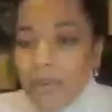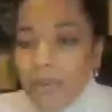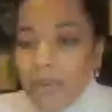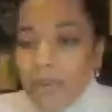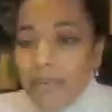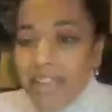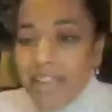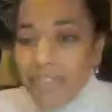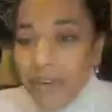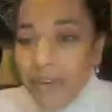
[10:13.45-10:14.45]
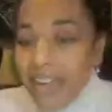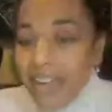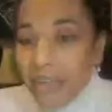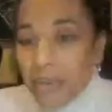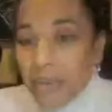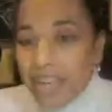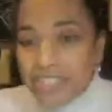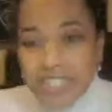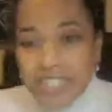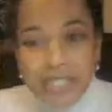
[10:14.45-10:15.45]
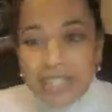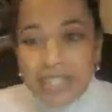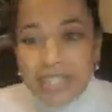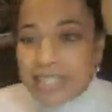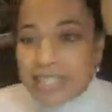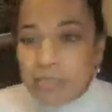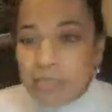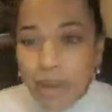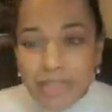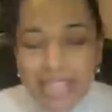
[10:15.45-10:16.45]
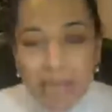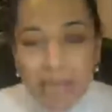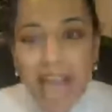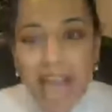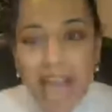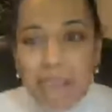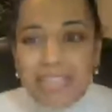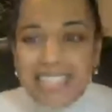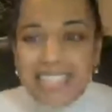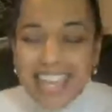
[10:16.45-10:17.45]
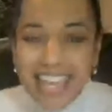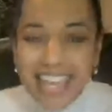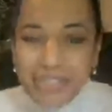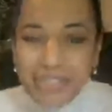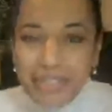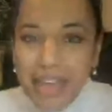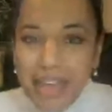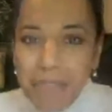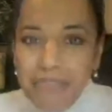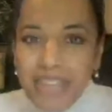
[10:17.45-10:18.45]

So if there are any other questions, please post them. I'm happy to answer them.